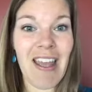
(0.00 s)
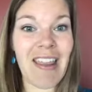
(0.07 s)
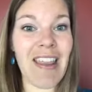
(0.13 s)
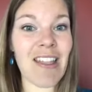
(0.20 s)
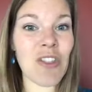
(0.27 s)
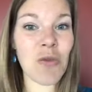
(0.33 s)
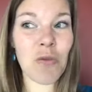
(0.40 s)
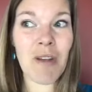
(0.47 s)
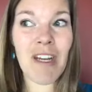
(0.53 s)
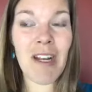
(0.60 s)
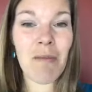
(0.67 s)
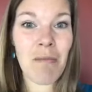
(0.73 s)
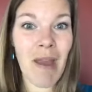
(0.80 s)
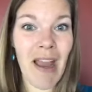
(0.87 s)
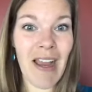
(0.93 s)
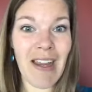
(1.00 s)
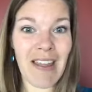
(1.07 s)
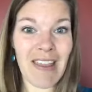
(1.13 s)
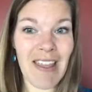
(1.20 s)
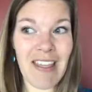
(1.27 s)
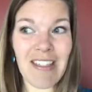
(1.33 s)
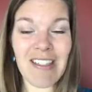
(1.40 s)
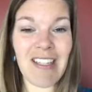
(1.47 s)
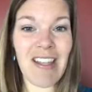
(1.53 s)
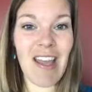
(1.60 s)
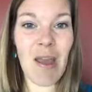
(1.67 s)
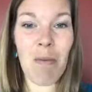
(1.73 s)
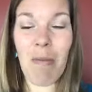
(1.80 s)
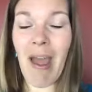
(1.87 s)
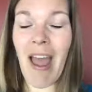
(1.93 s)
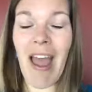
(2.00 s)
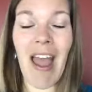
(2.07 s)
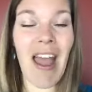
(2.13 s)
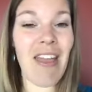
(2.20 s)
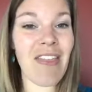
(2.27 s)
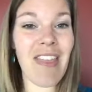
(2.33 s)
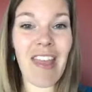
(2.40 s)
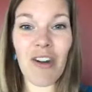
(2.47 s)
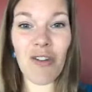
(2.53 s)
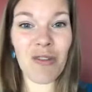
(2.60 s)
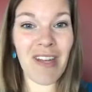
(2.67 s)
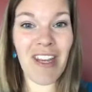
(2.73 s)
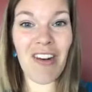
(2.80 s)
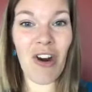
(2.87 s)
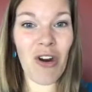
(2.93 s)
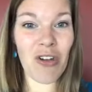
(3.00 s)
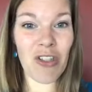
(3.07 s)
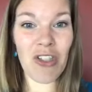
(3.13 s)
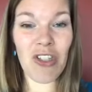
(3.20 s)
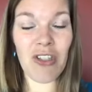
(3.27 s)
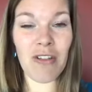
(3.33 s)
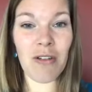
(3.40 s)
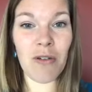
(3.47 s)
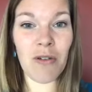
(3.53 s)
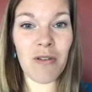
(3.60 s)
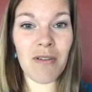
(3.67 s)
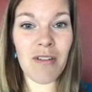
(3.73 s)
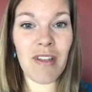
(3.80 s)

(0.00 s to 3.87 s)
that's reading back things to them, and they don't need ours too.